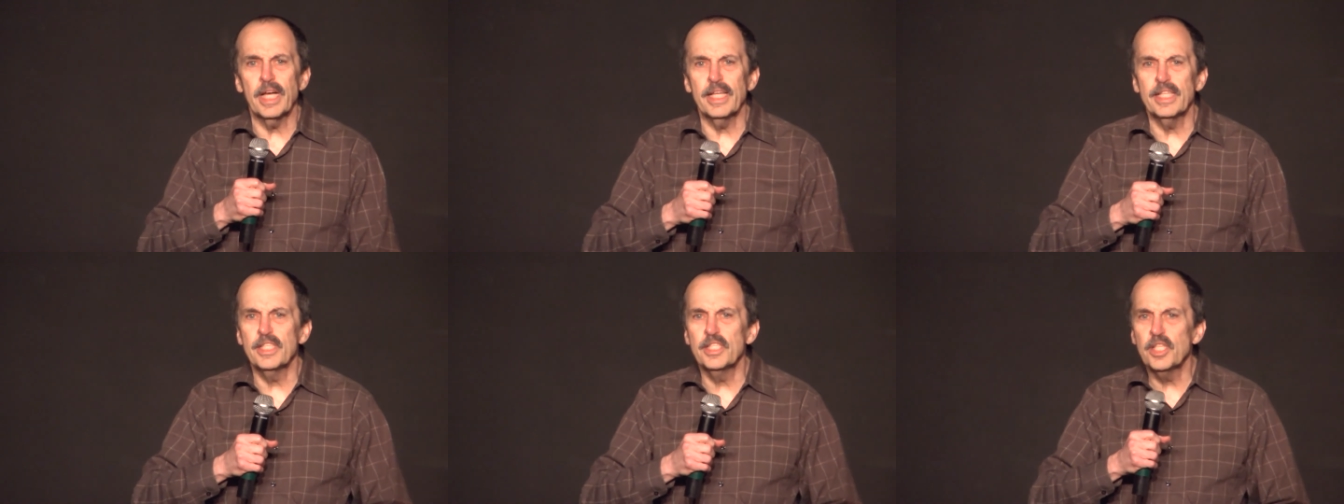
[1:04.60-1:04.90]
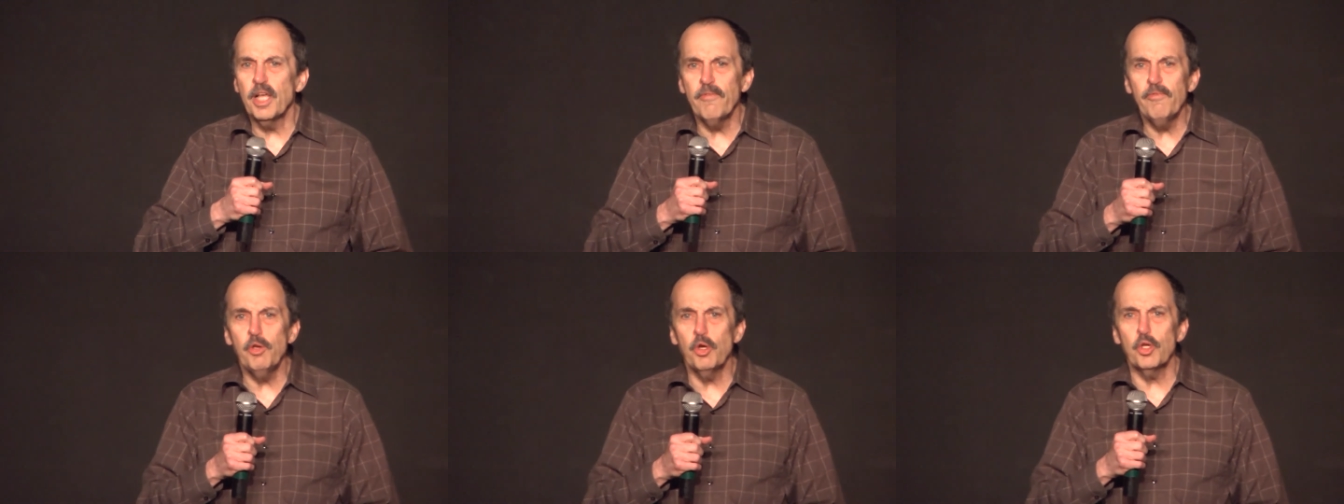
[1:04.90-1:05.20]
I
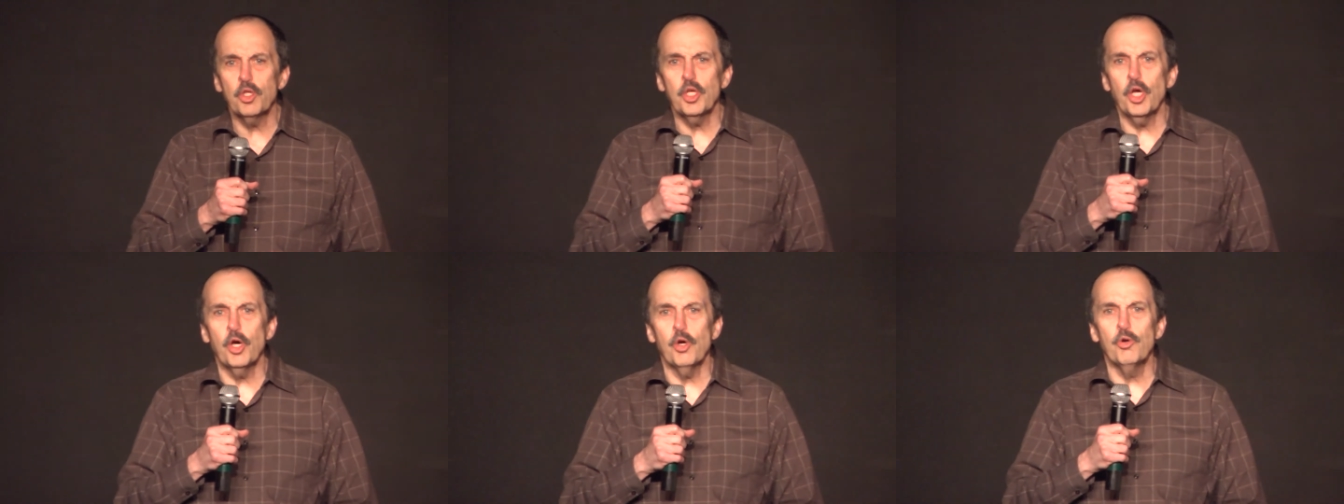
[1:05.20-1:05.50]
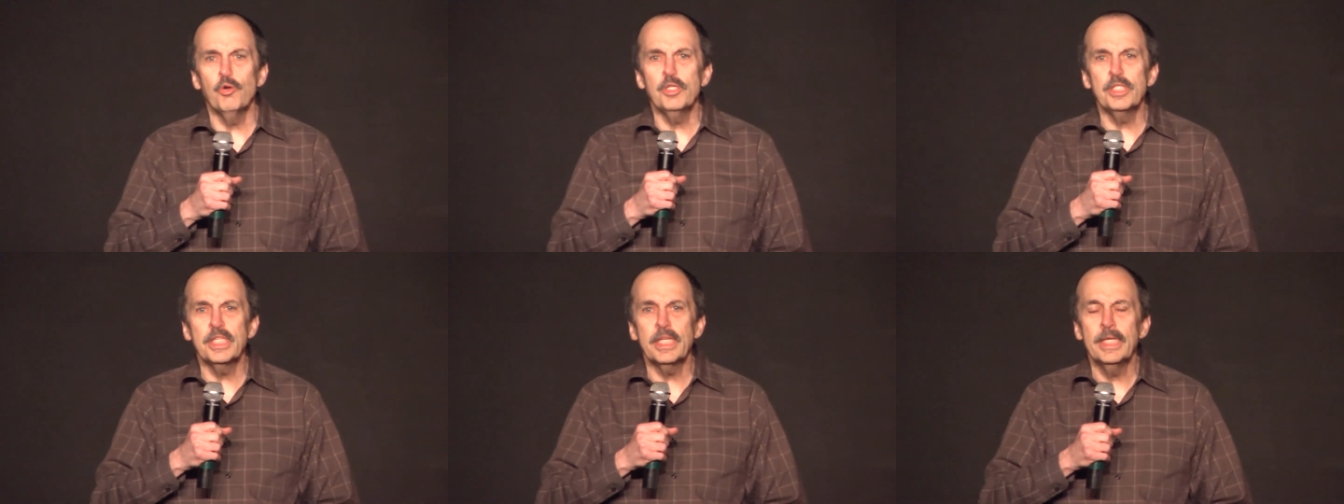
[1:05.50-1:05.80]
love your
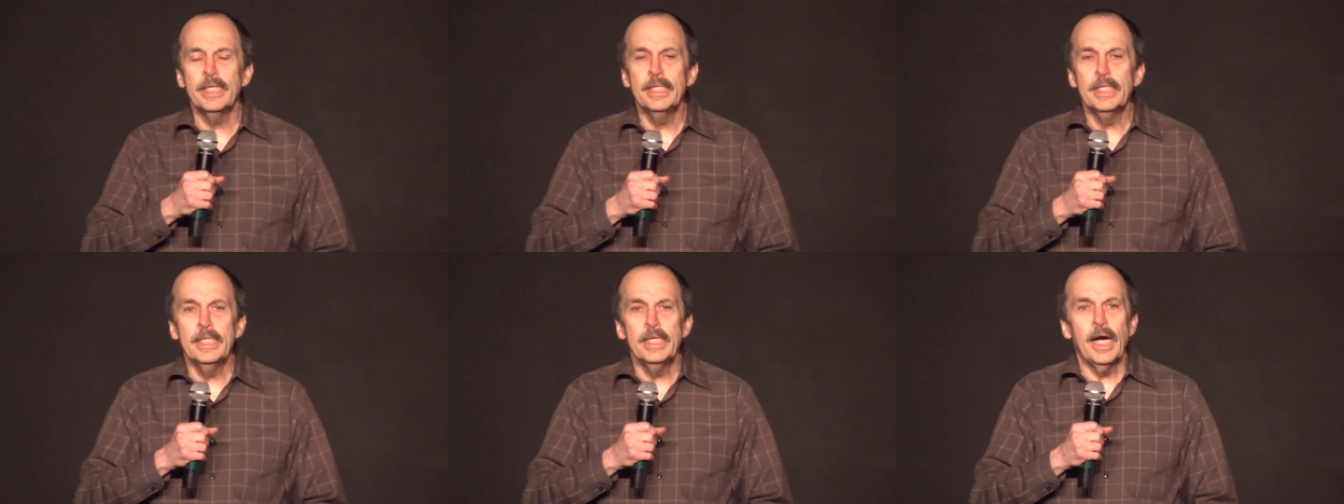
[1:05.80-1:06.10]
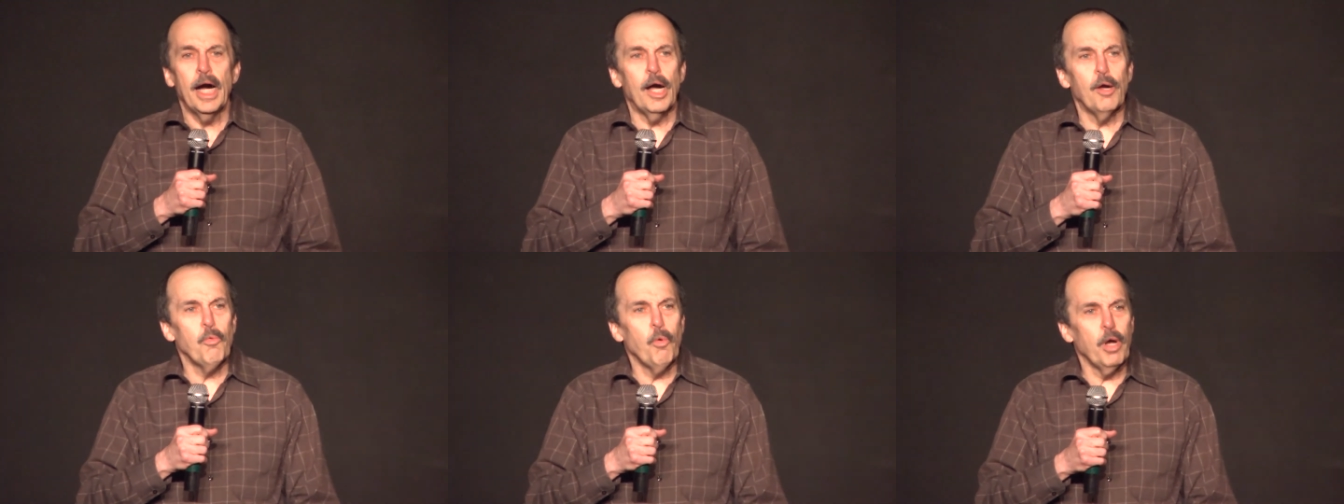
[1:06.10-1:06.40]
toes.
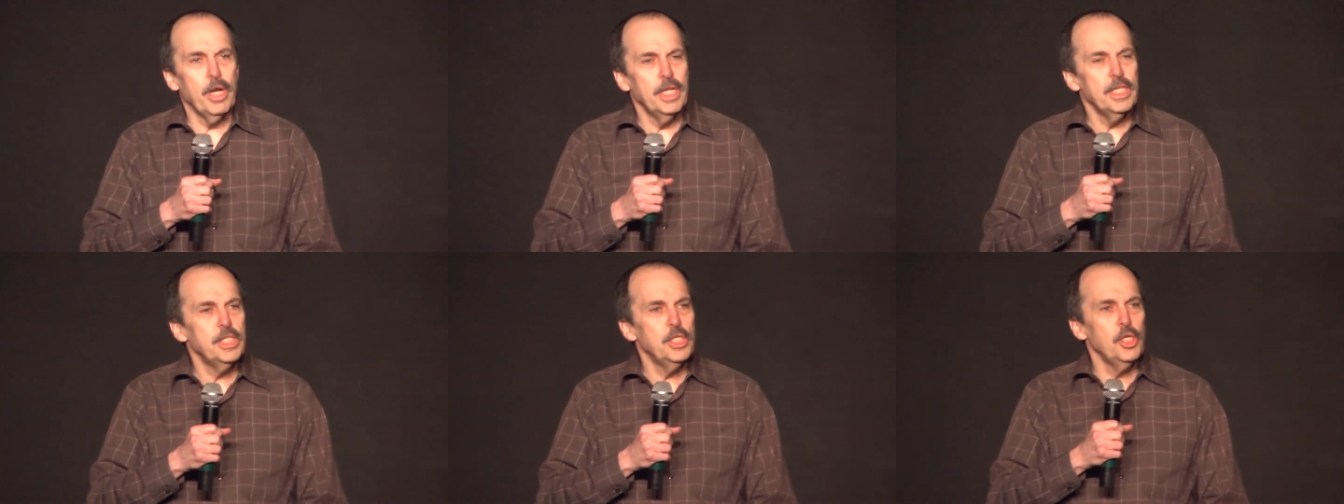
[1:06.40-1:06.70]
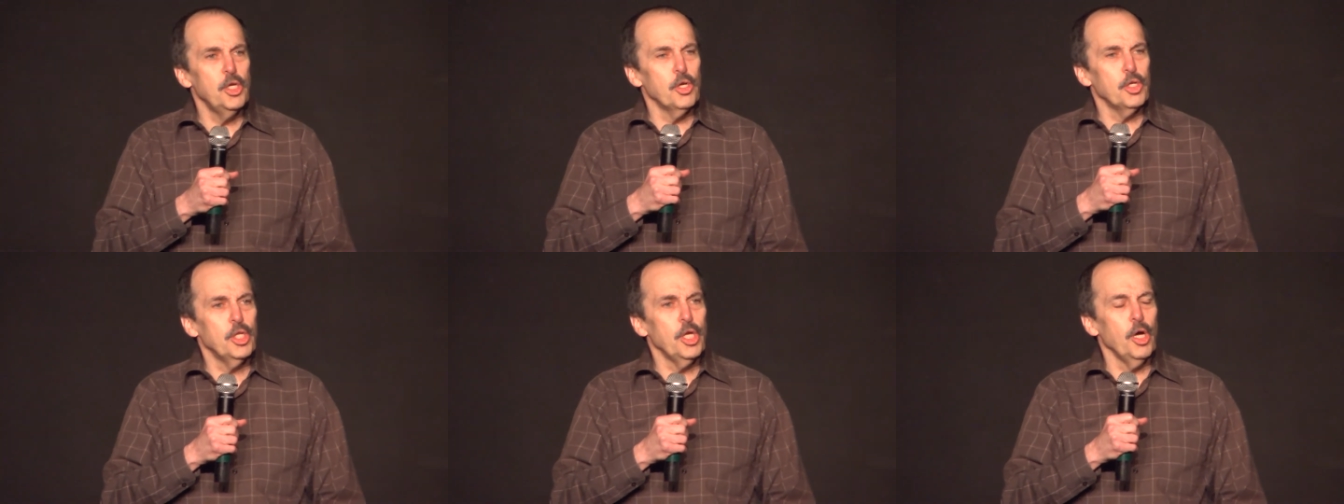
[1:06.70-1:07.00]
I want to see
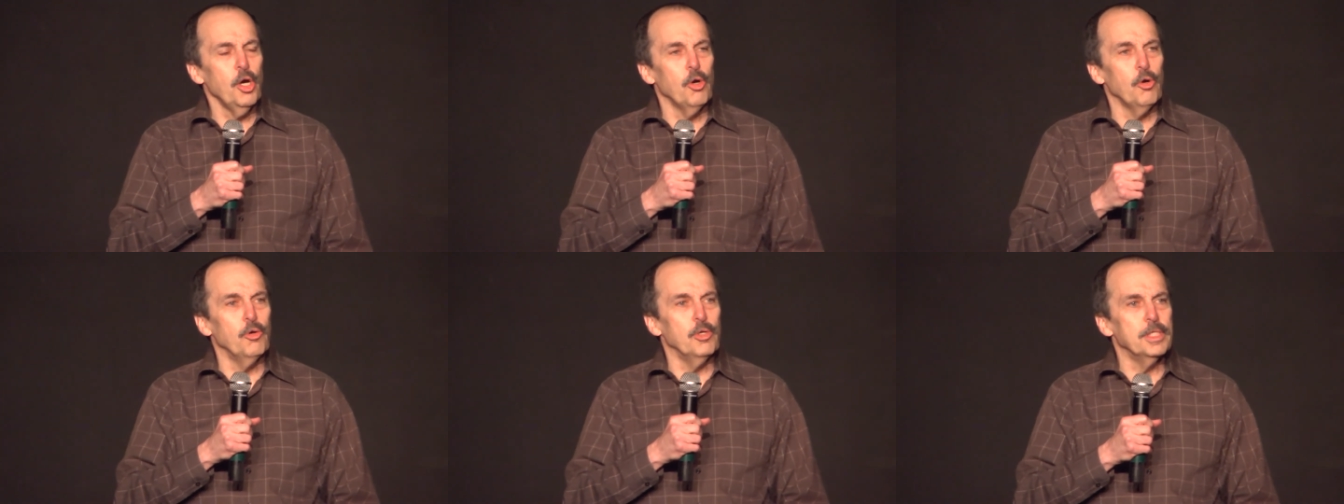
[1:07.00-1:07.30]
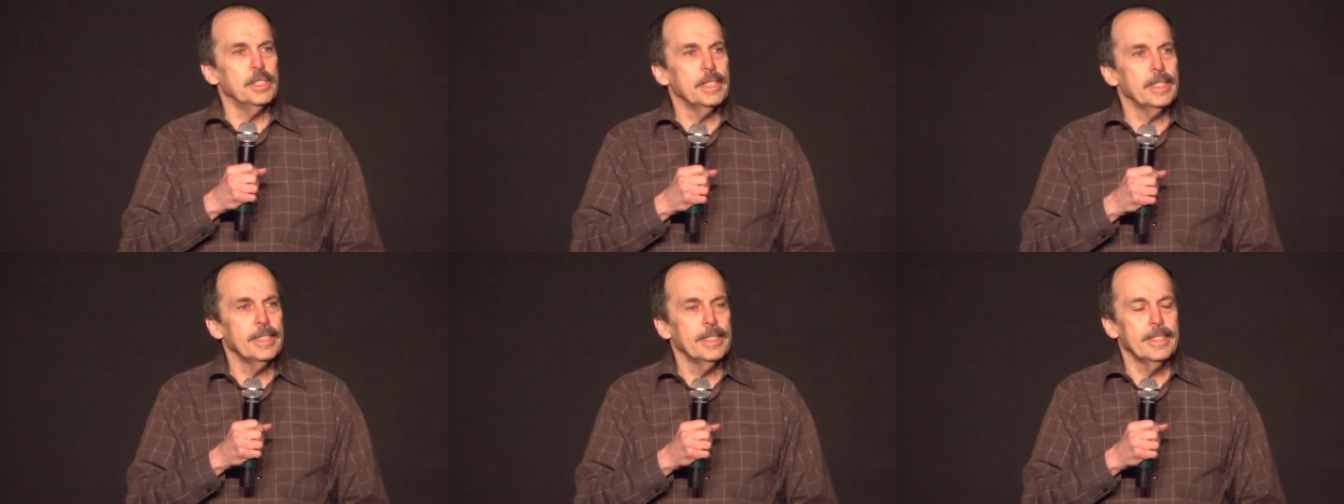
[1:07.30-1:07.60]
your
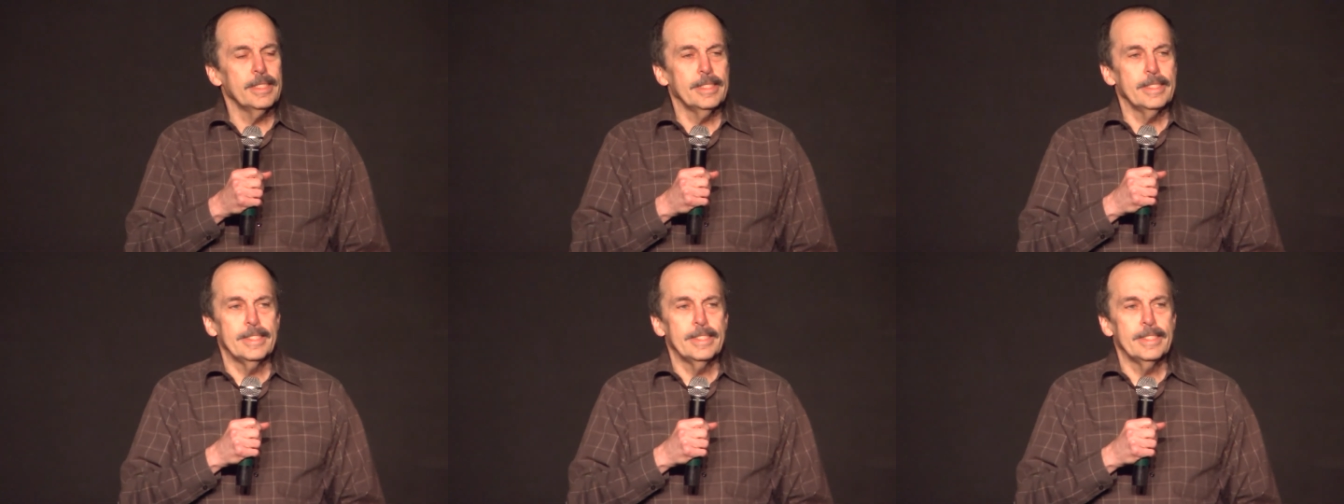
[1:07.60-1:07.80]
toes.